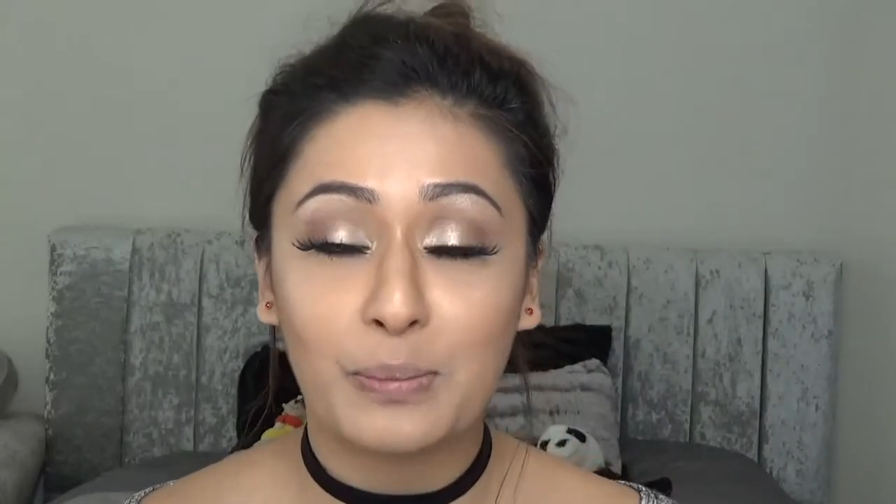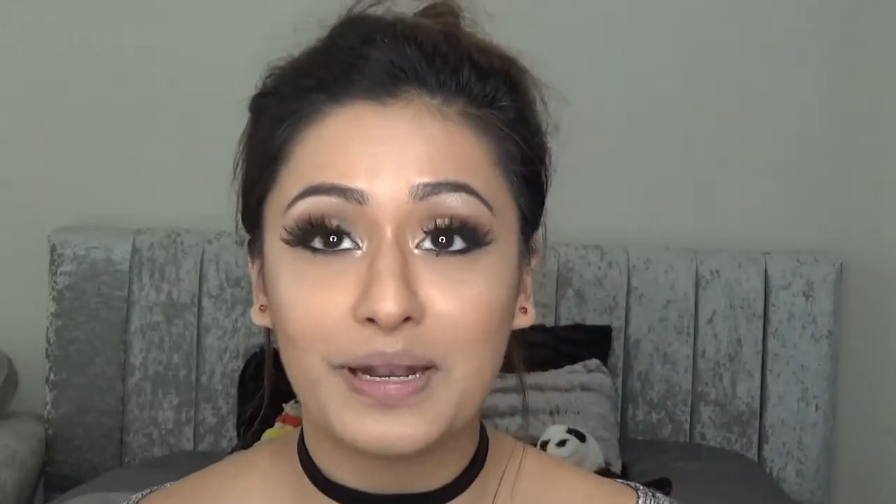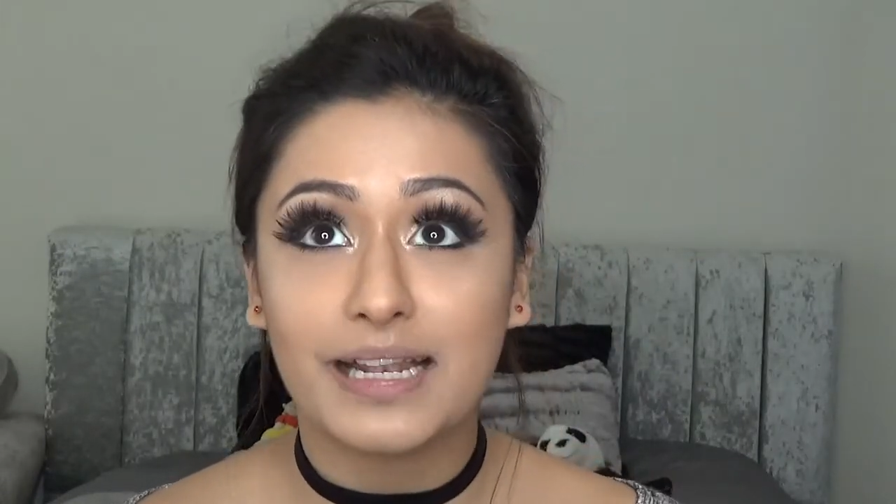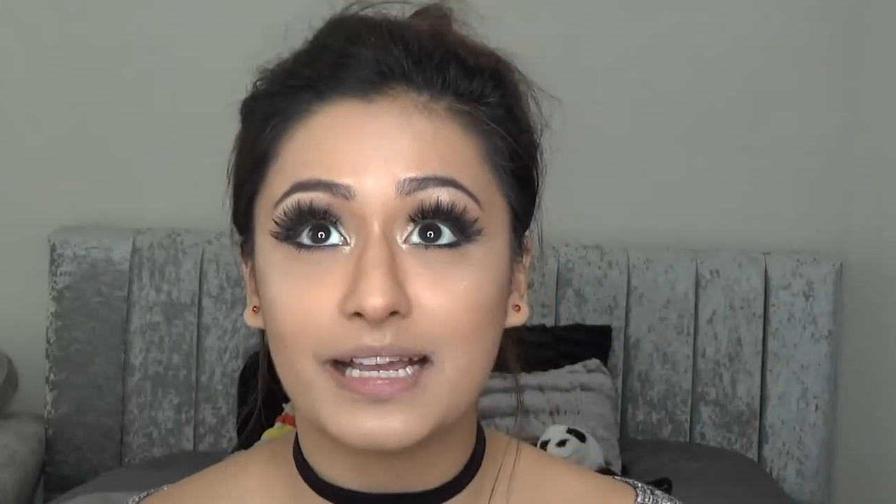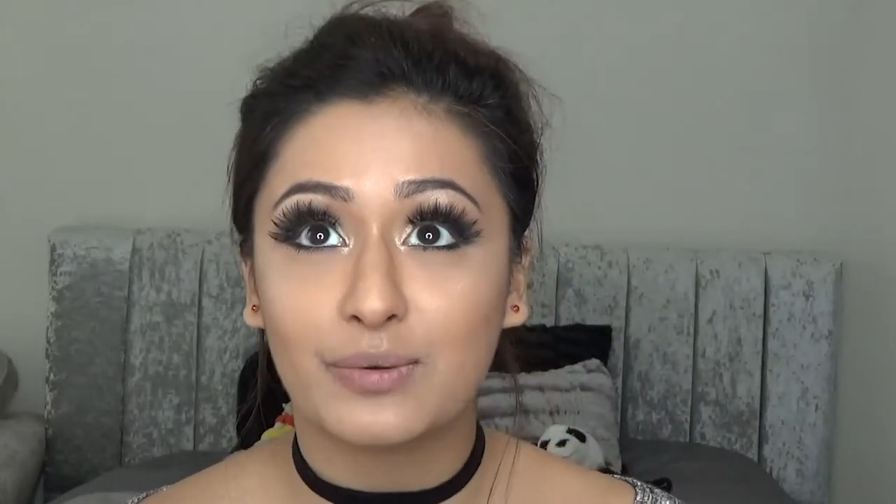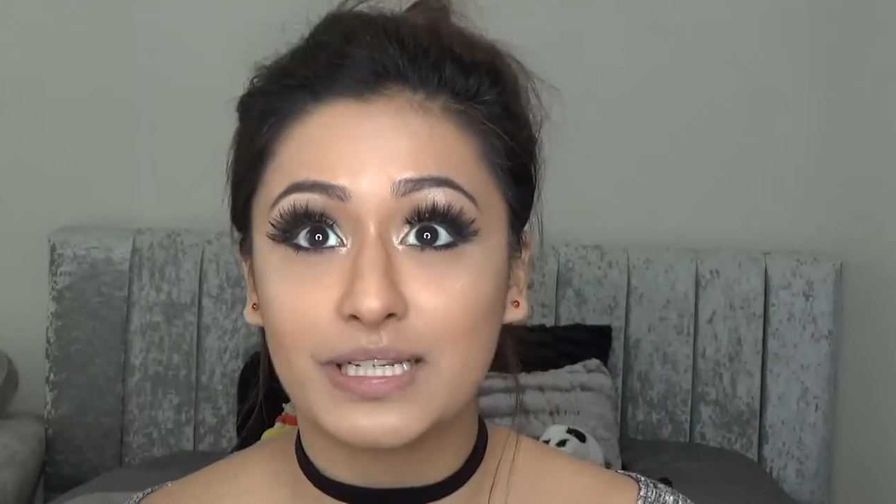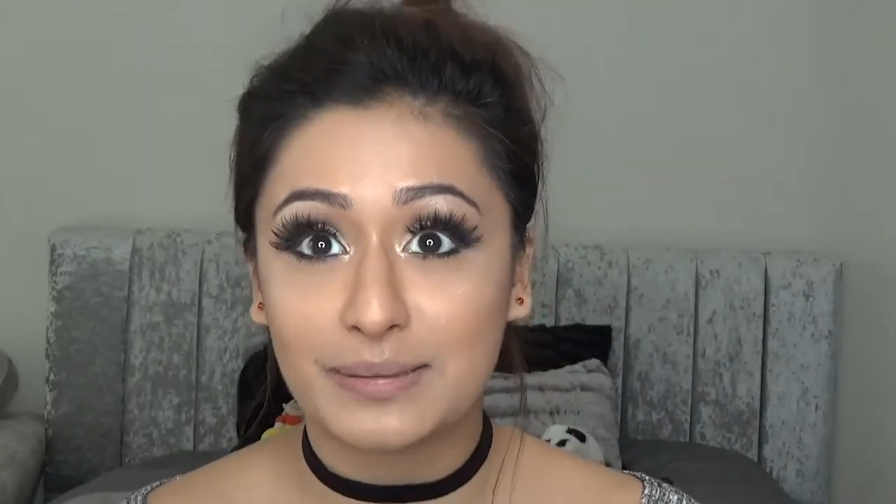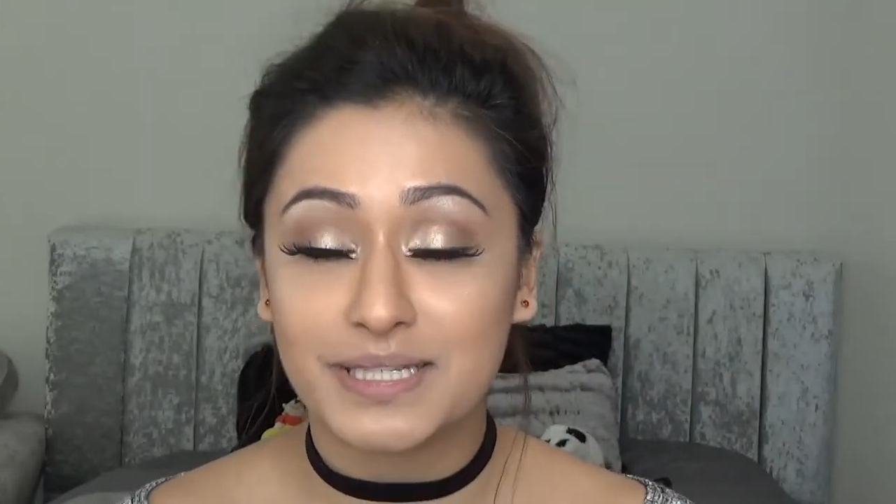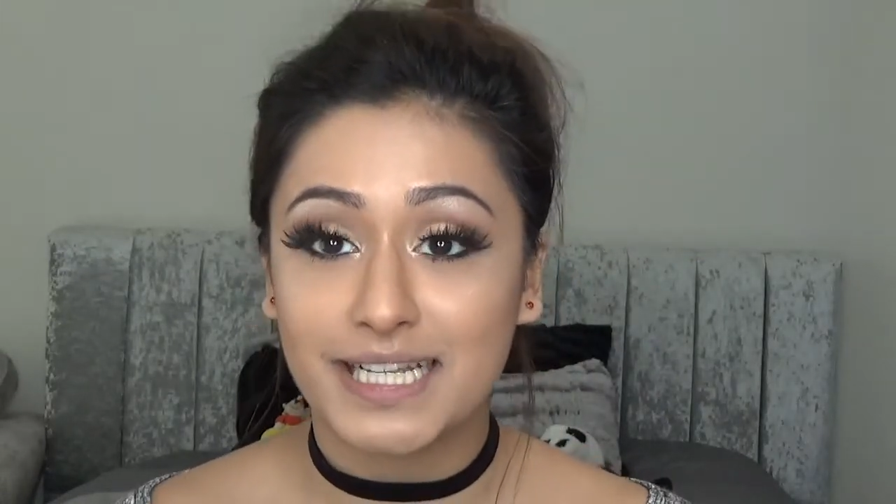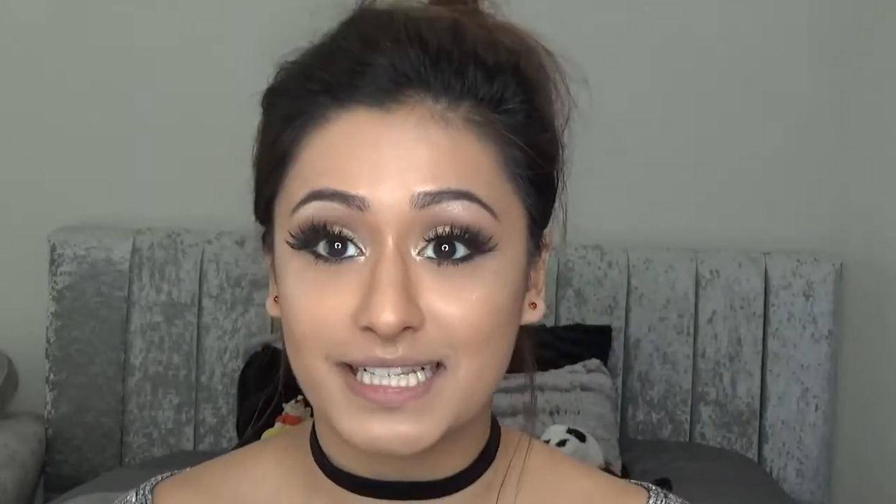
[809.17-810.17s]
many liquid
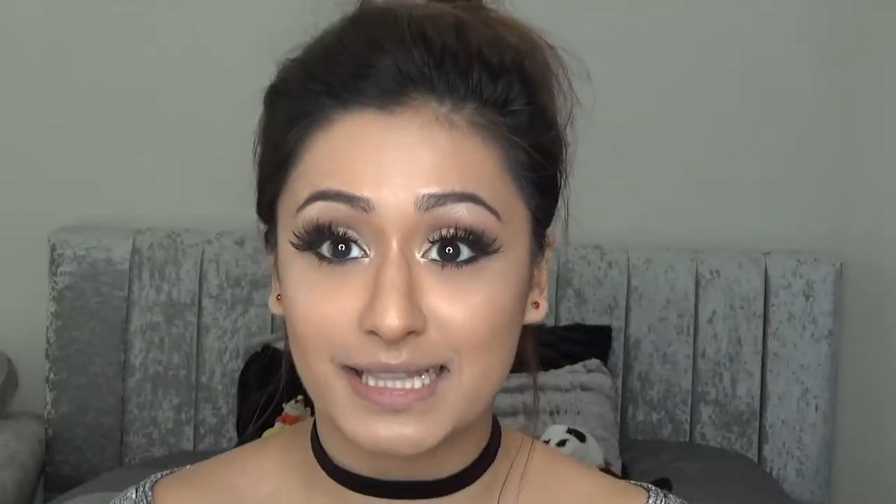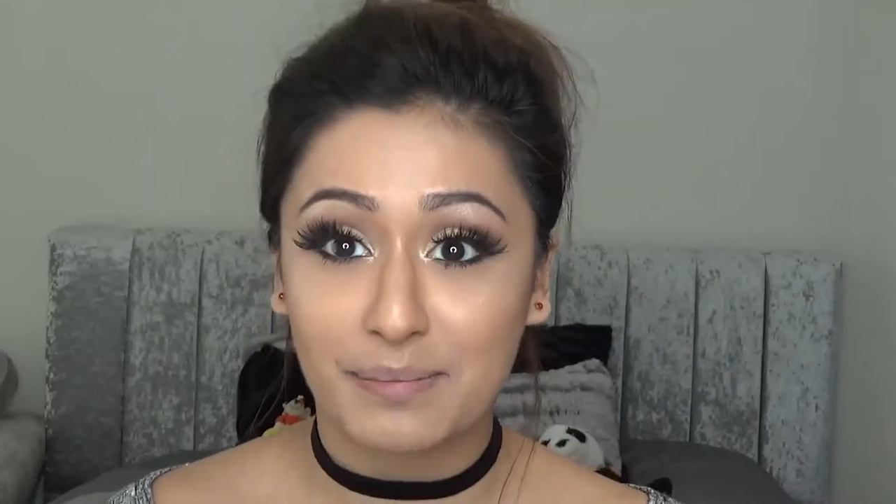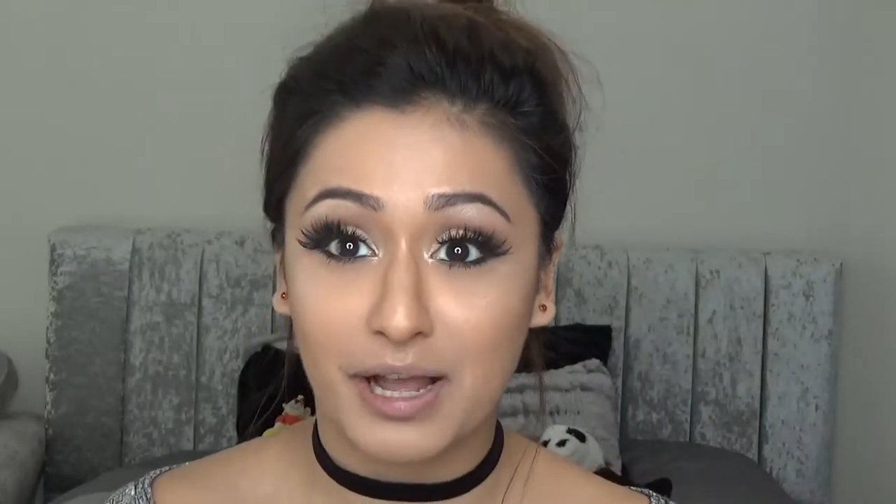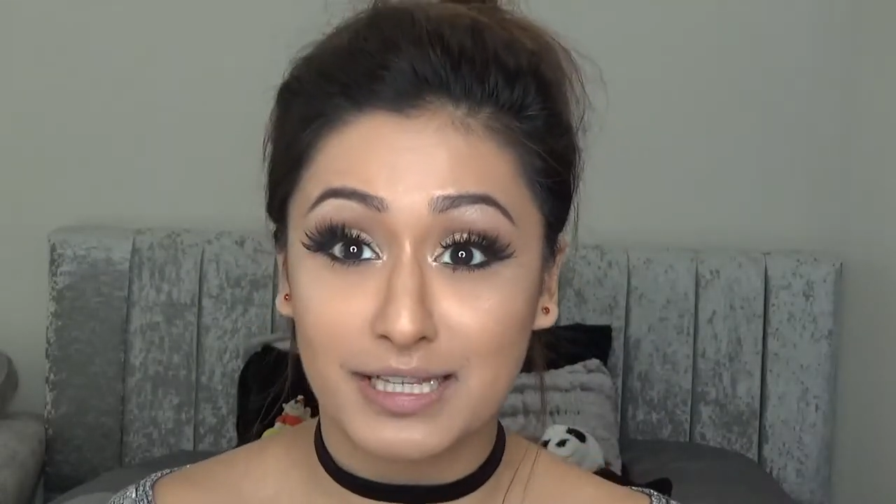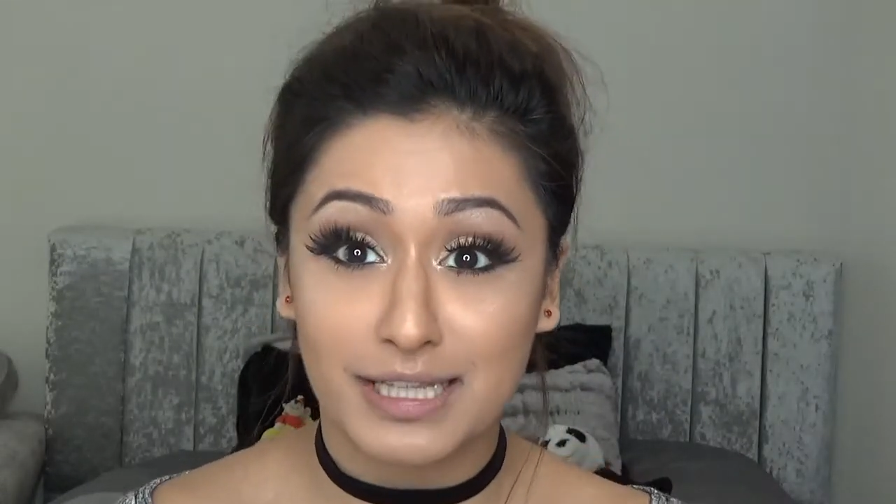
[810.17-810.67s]
lipsticks in the past